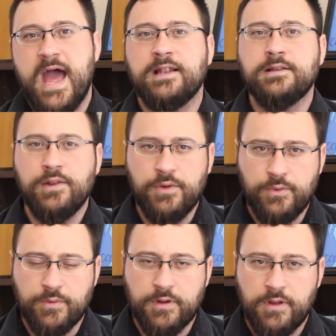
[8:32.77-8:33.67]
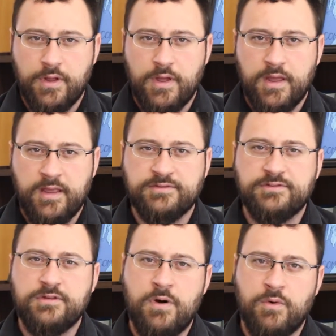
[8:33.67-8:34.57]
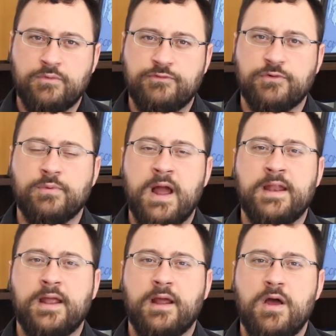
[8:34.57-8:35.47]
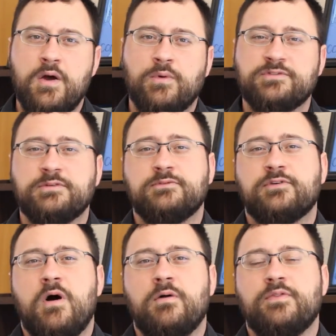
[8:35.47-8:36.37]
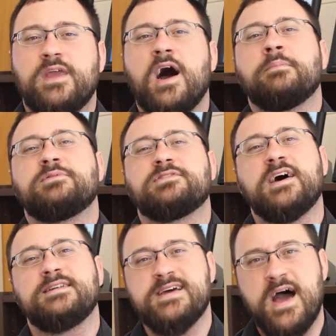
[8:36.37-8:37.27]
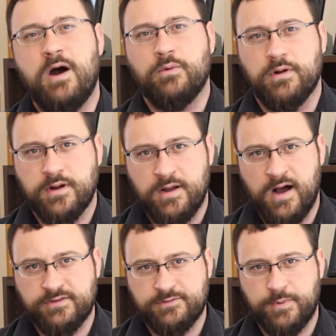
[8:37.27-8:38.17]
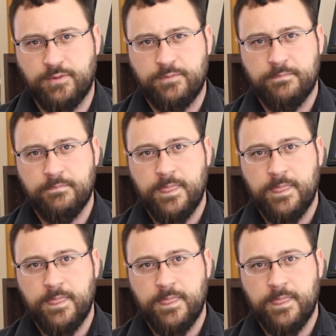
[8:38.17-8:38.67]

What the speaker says: And Luke is known for writing what some have called the upside-down gospel.